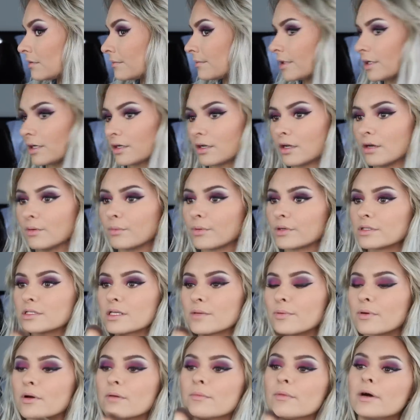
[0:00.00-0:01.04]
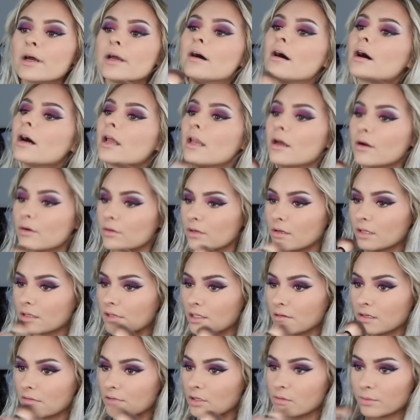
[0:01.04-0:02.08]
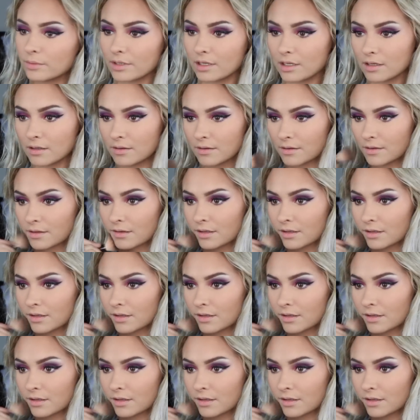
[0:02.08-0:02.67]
I don't know. Once I put my highlight on, I think it'll be